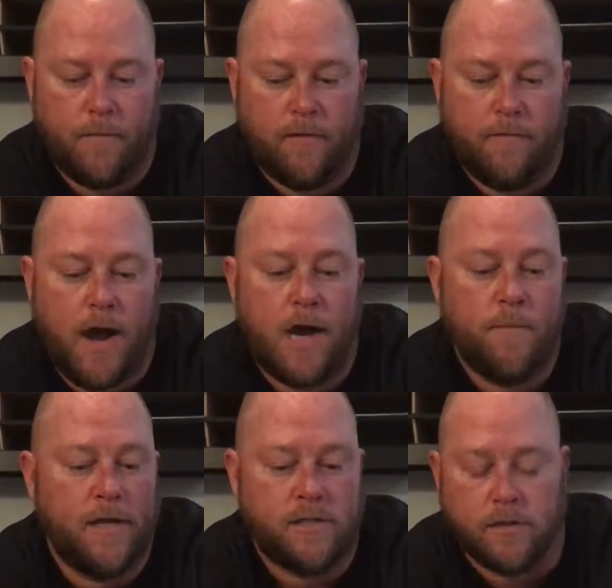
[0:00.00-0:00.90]

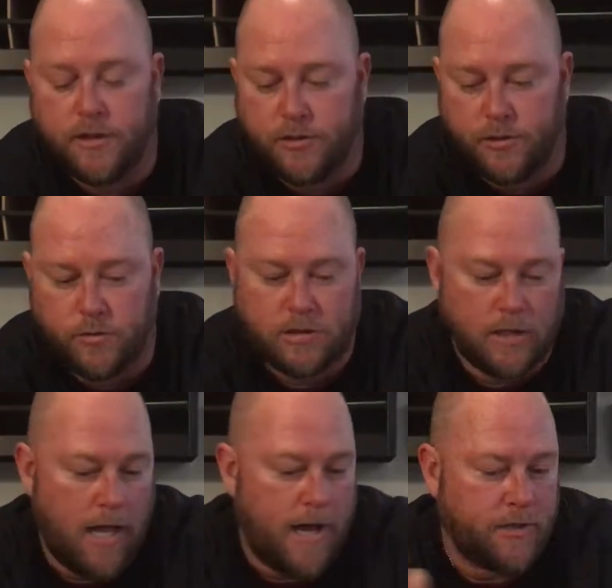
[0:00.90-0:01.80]
environmental issues
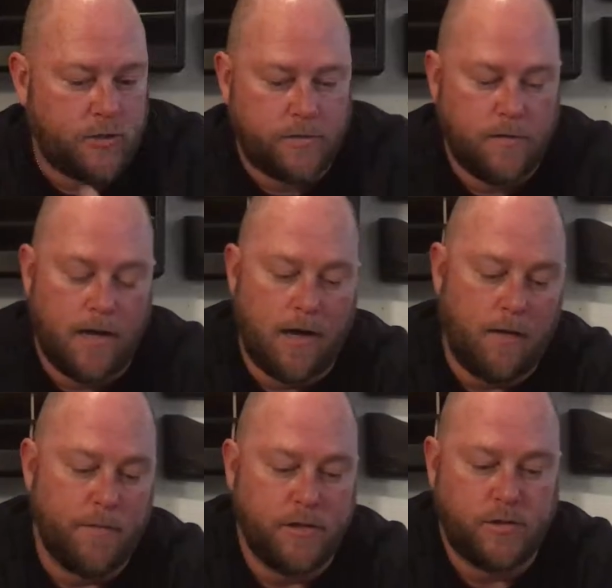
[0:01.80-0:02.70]

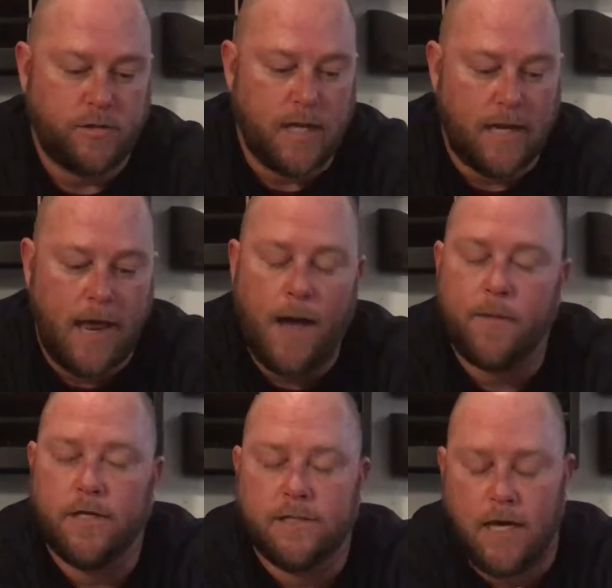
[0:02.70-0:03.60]
/ issues that can
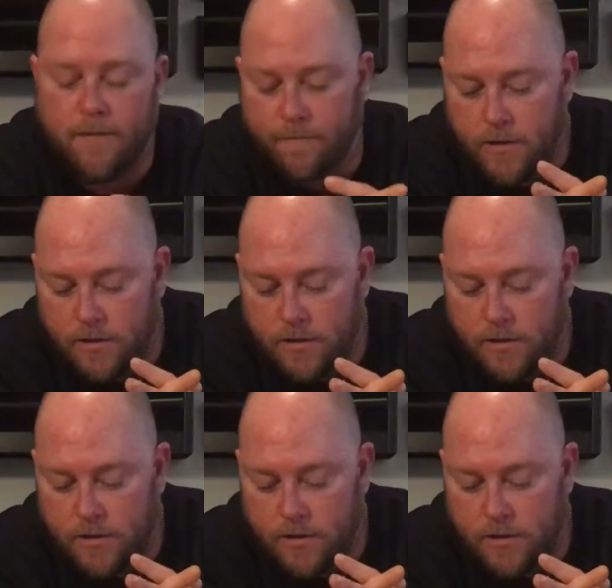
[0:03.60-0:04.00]
happen inside the